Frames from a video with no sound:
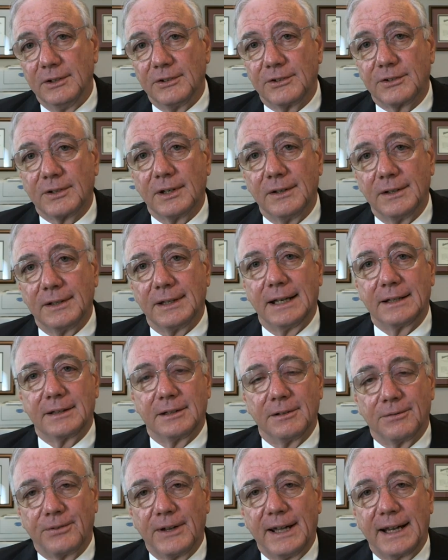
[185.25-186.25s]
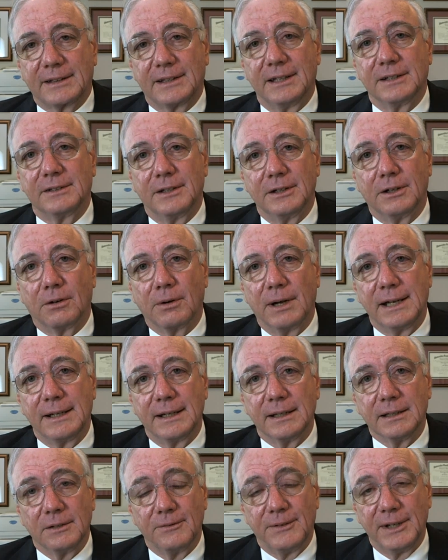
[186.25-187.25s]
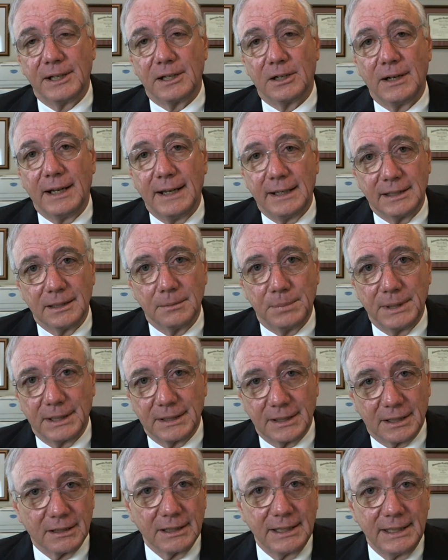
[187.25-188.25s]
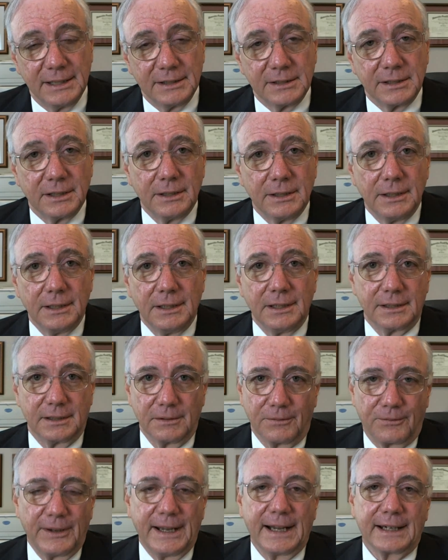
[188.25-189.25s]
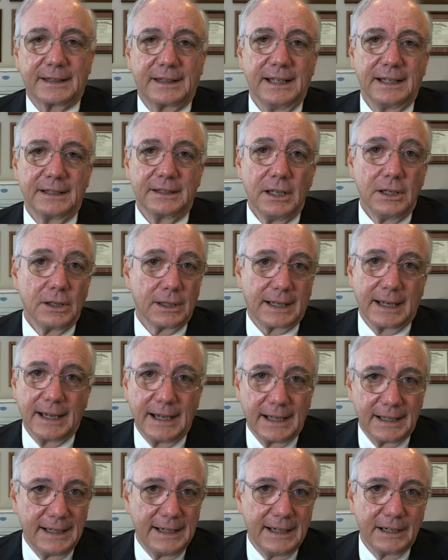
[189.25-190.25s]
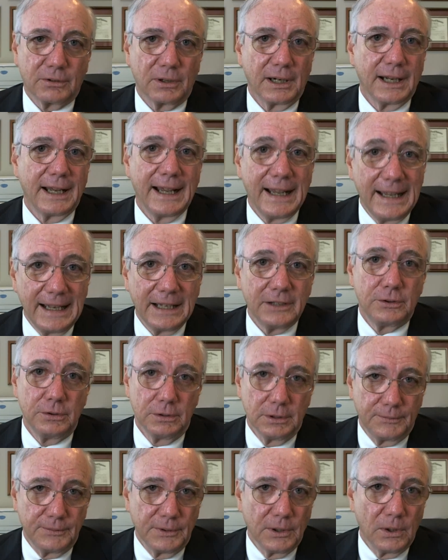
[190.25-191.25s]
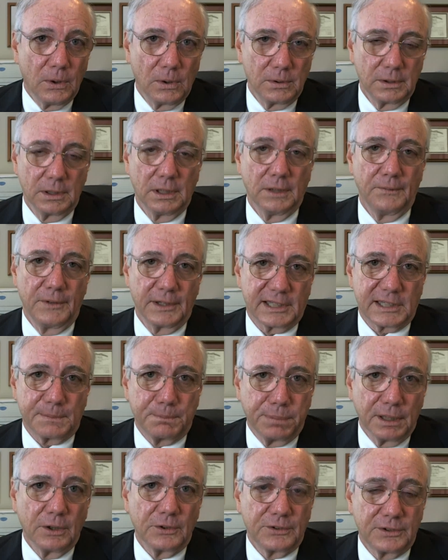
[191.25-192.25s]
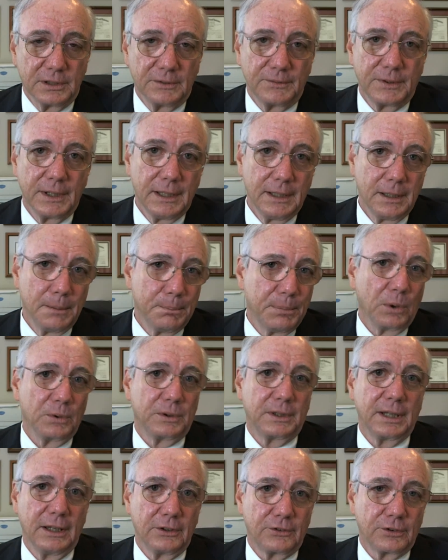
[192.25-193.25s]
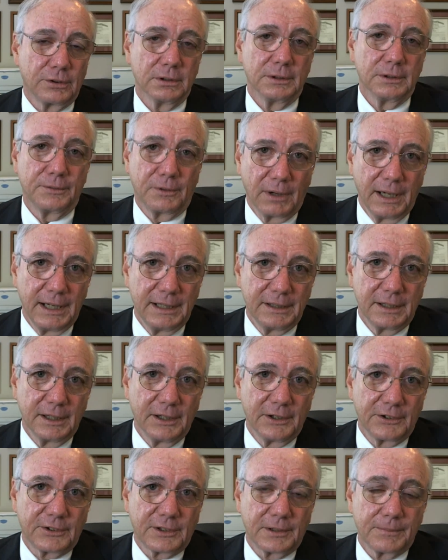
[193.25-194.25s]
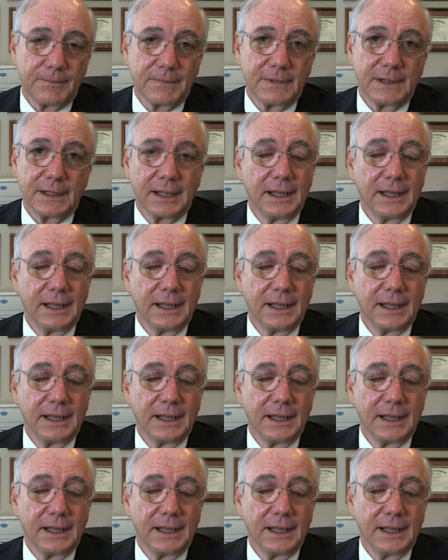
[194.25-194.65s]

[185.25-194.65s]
is that the fact that the grain elevator hadn't been cleaned, the fact that ConAgra had to have known of the explosive potential of grain dust,